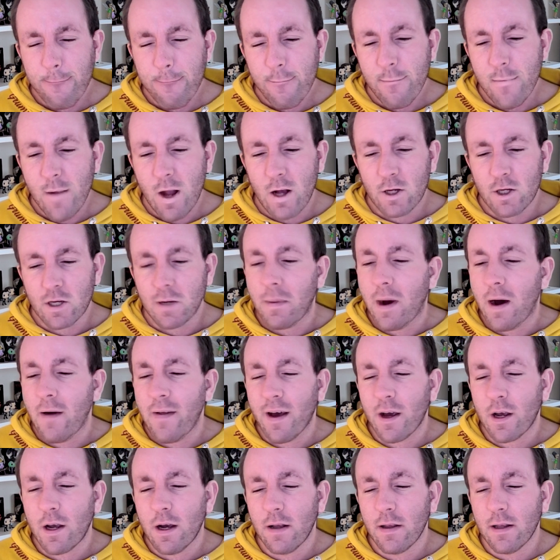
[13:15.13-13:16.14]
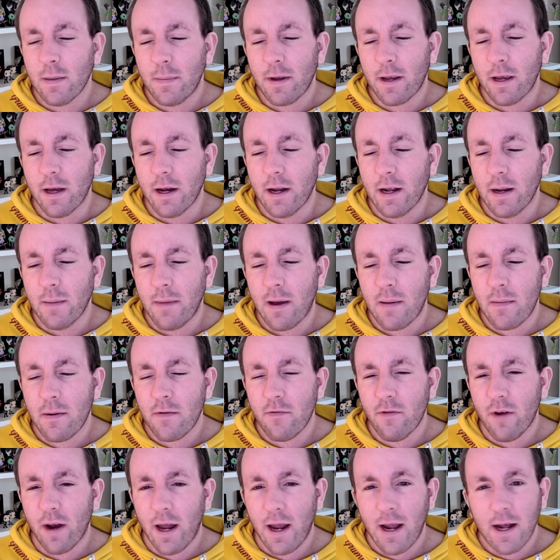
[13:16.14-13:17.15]
somehow that girl in the beginning may be
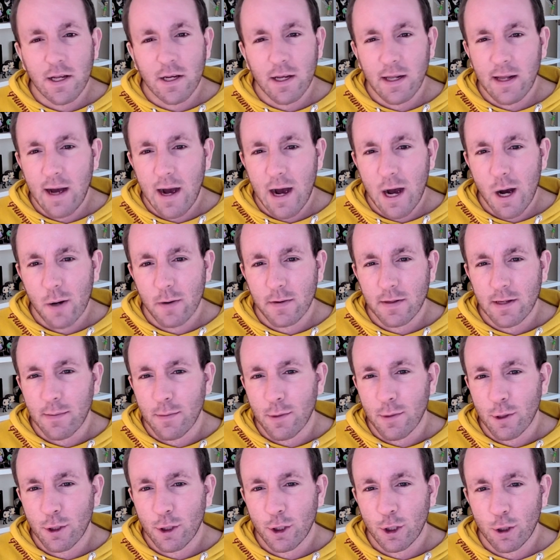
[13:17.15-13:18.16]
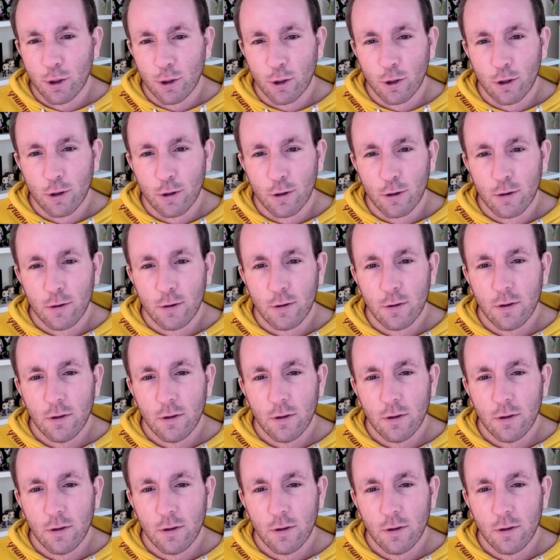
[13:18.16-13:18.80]
related to the house. I'm not sure.